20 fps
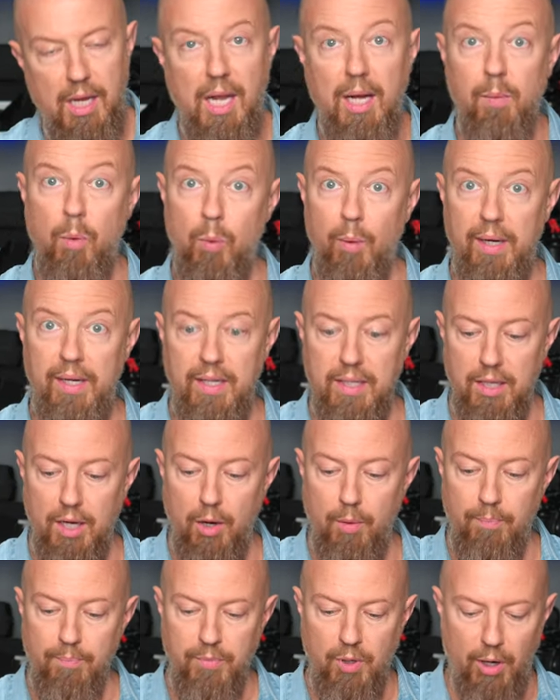and we're ready to go.
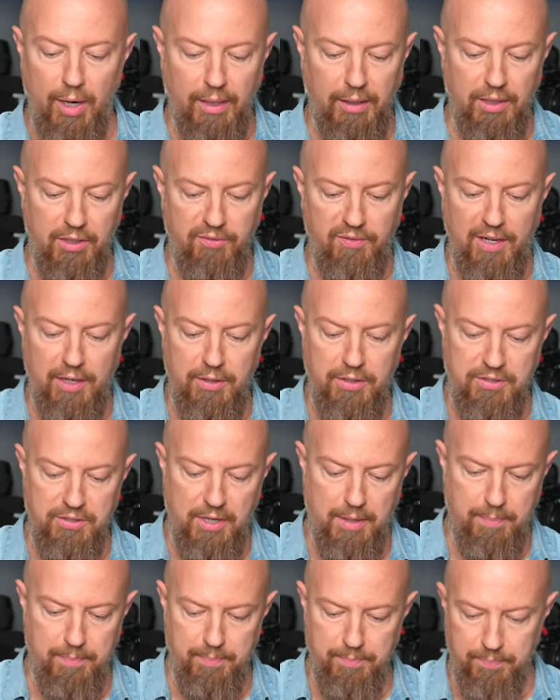All right, let's fire this
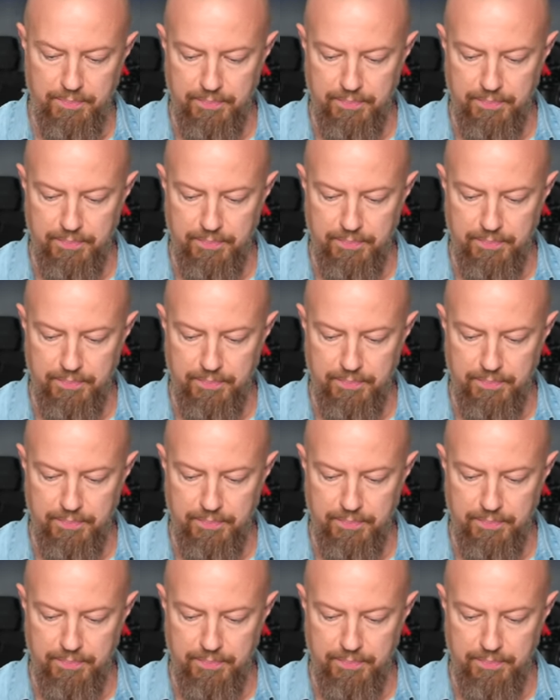up.